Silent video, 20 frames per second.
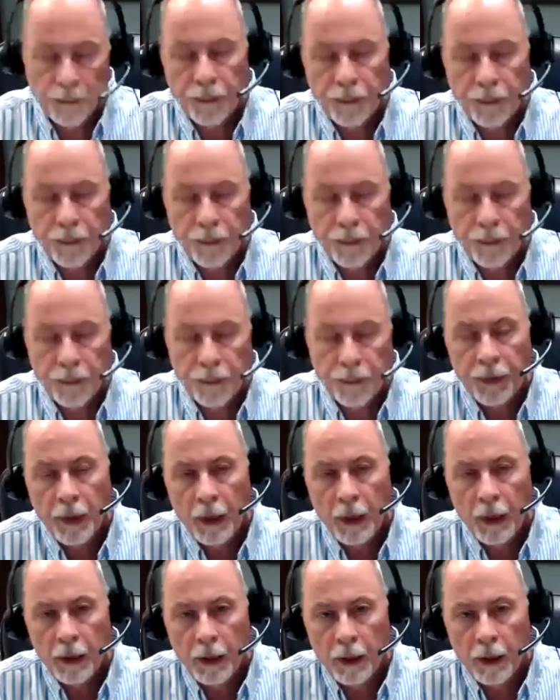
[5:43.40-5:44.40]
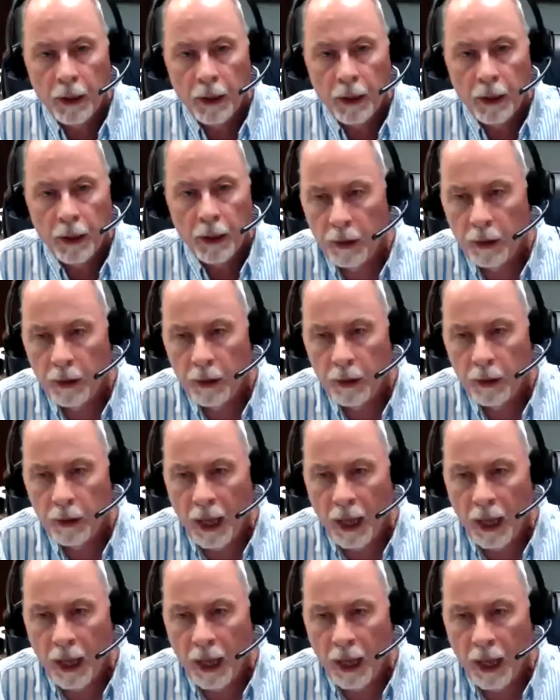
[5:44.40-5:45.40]
So, and
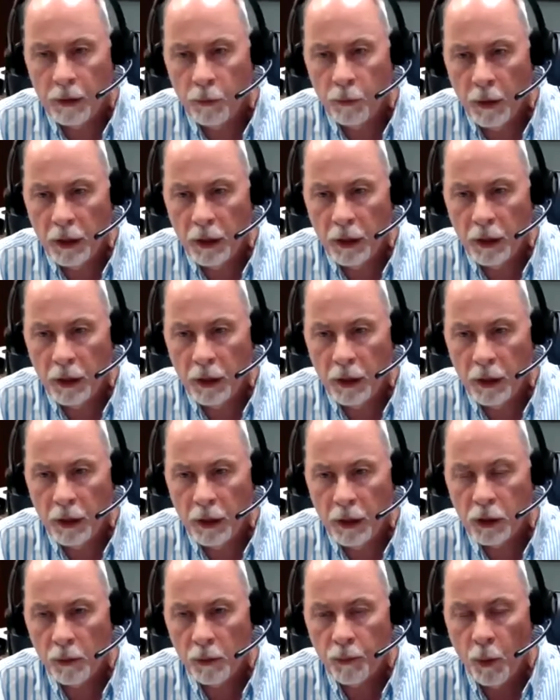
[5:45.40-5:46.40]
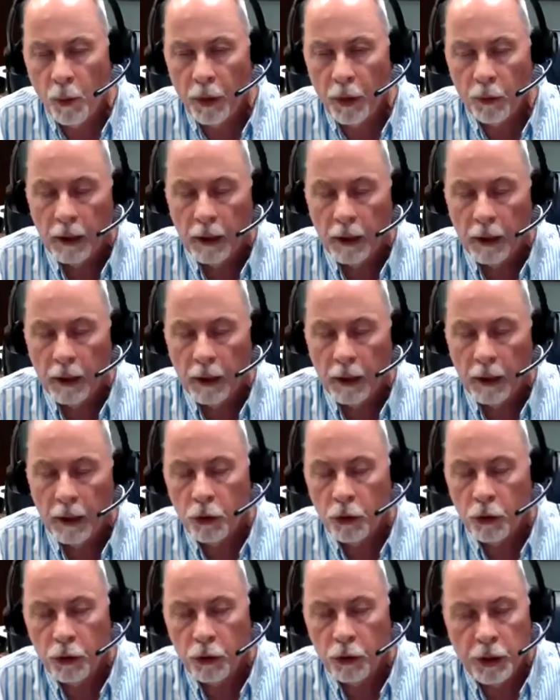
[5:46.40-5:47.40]
having reached the point where
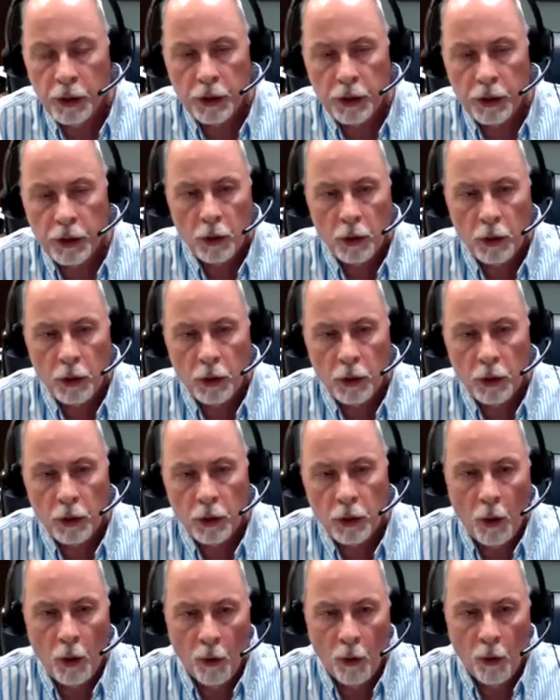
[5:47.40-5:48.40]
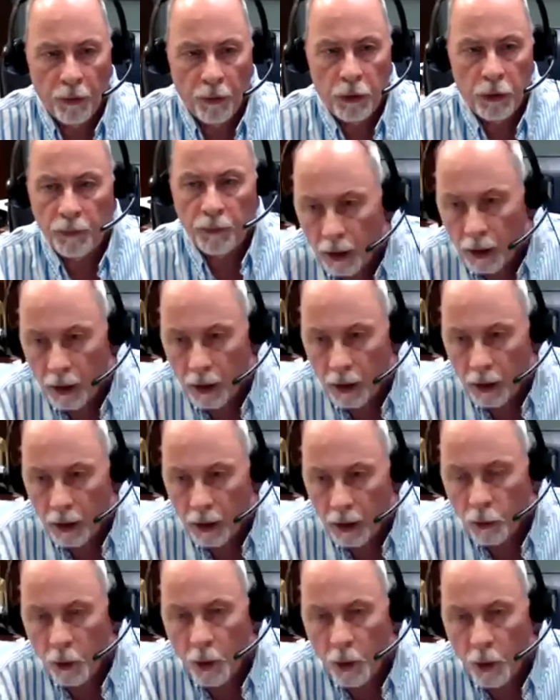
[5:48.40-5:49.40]
Pilate turned Jesus over to
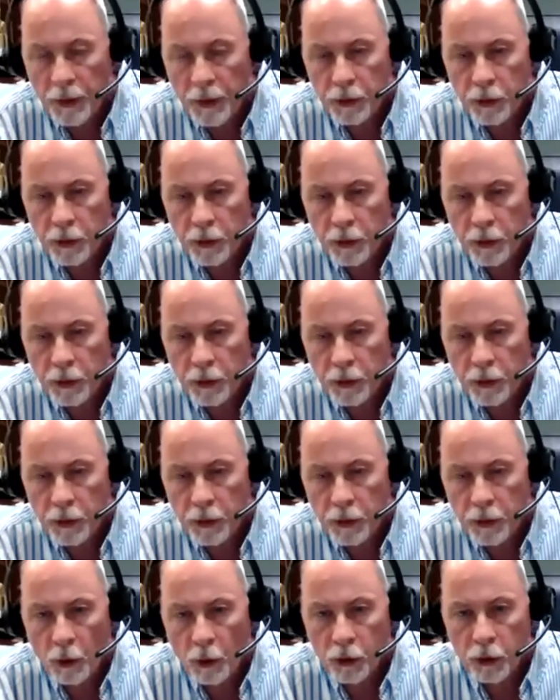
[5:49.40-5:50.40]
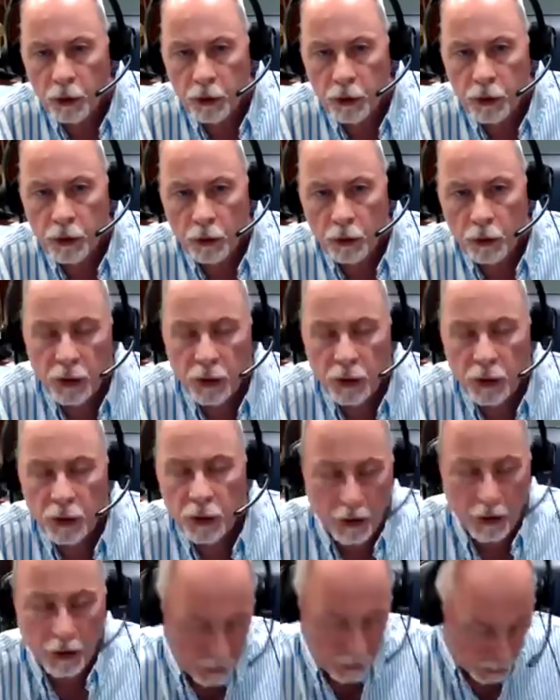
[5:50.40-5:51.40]
his Roman soldiers to crucify
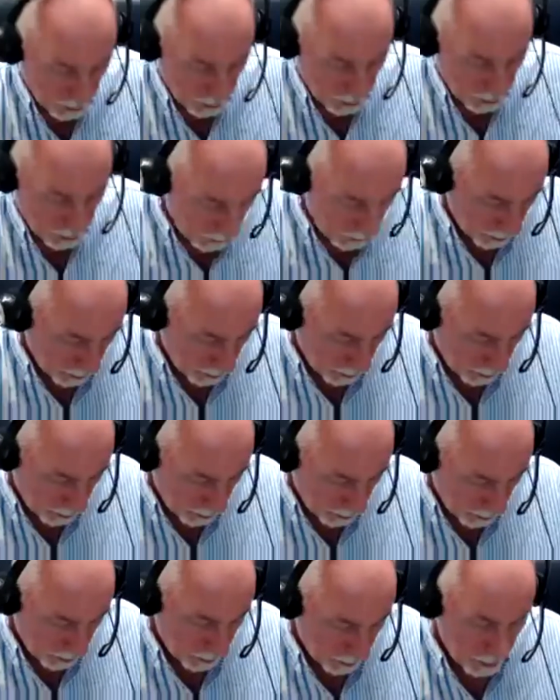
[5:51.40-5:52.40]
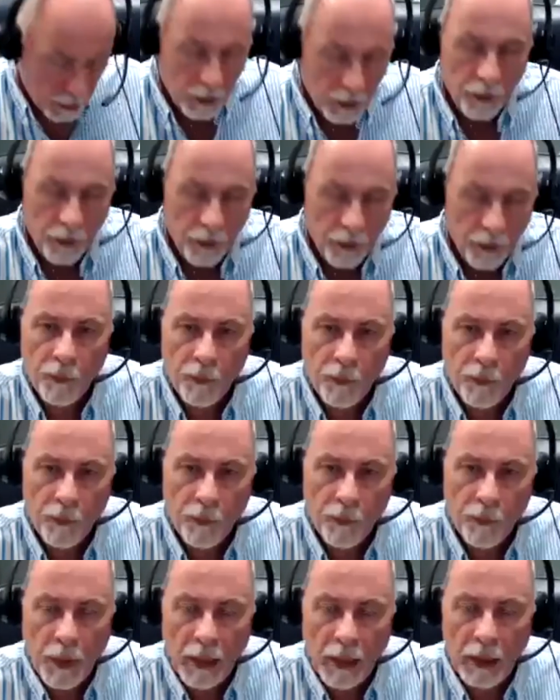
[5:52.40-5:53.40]
Jesus,
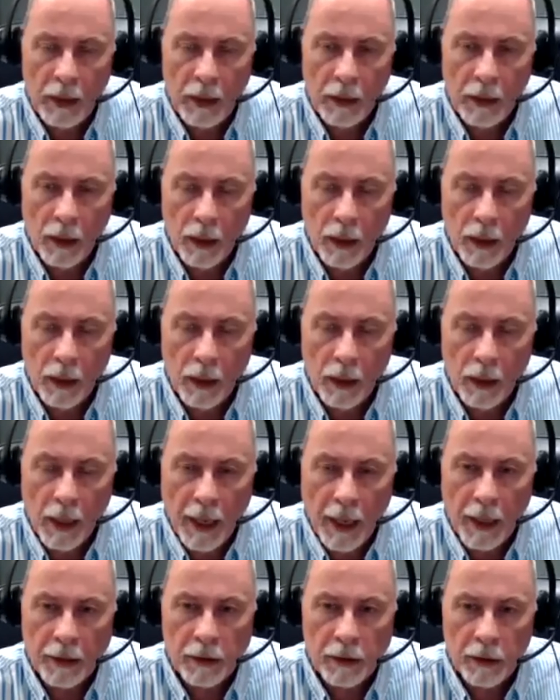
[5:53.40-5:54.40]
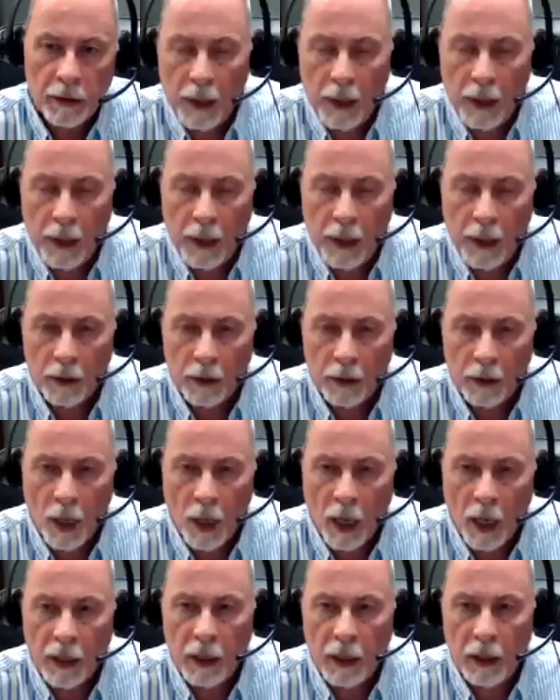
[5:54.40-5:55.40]
we have been spending the last few
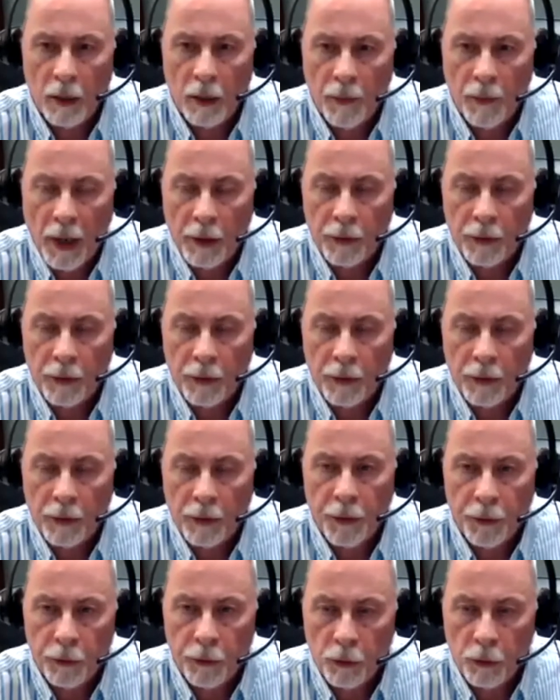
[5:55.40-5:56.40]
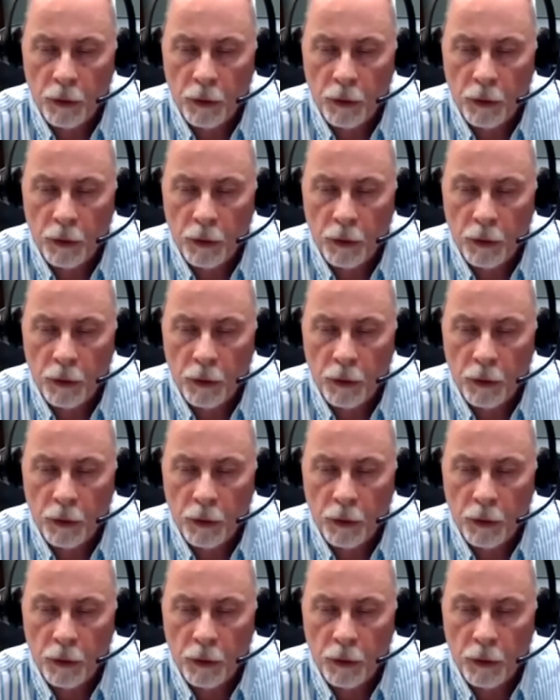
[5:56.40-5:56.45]
weeks talking about the